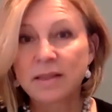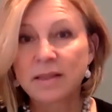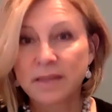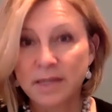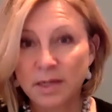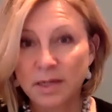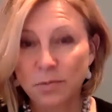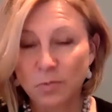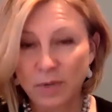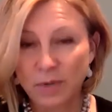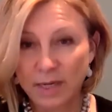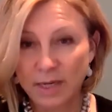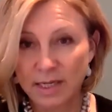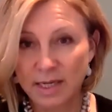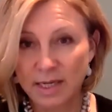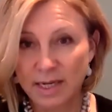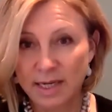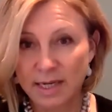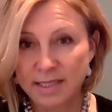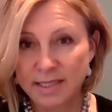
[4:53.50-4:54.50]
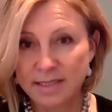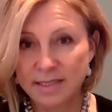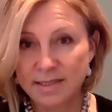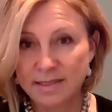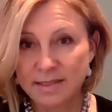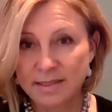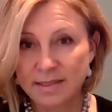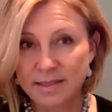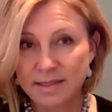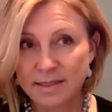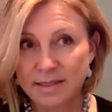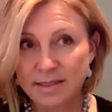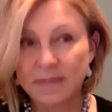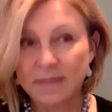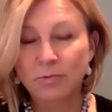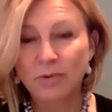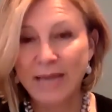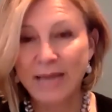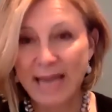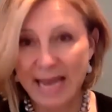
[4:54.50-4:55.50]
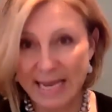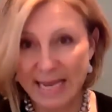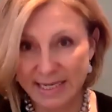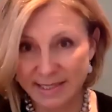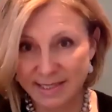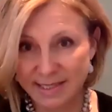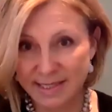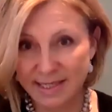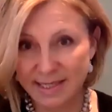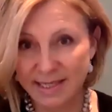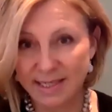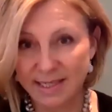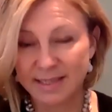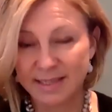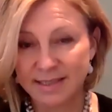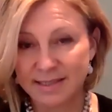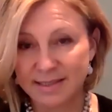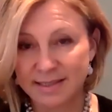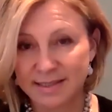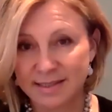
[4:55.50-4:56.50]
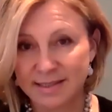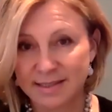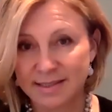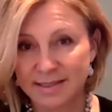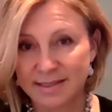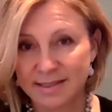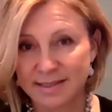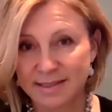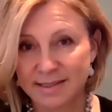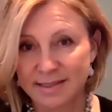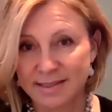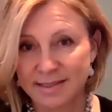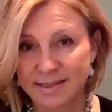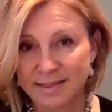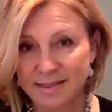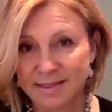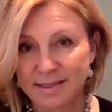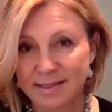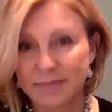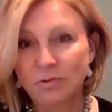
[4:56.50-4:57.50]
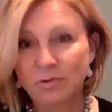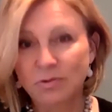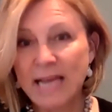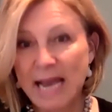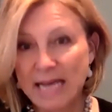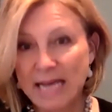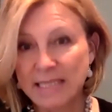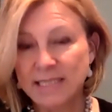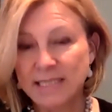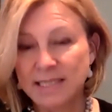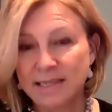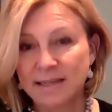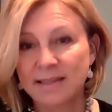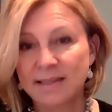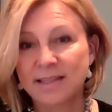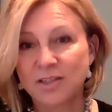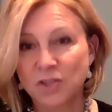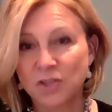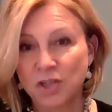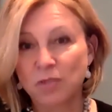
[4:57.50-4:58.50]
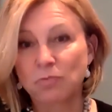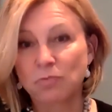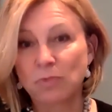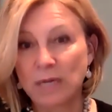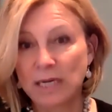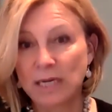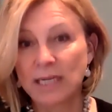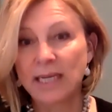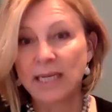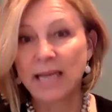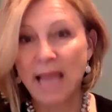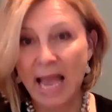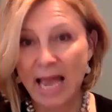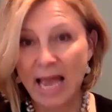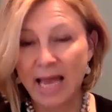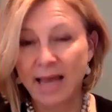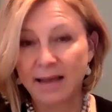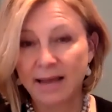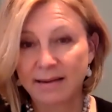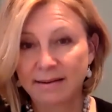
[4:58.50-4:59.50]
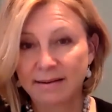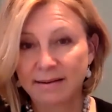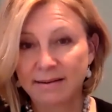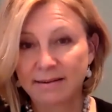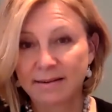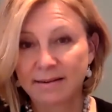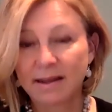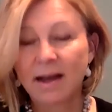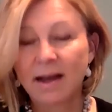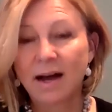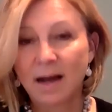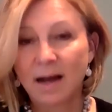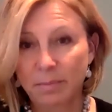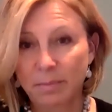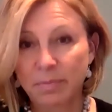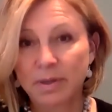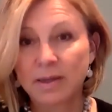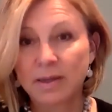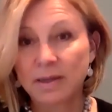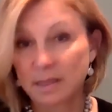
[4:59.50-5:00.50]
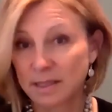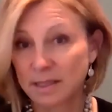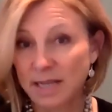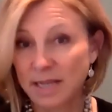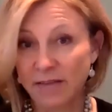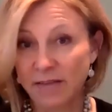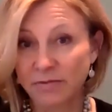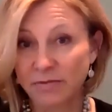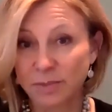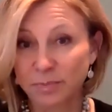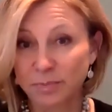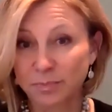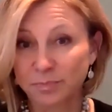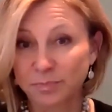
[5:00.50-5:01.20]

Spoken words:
that I realized the reality that she really had up and left.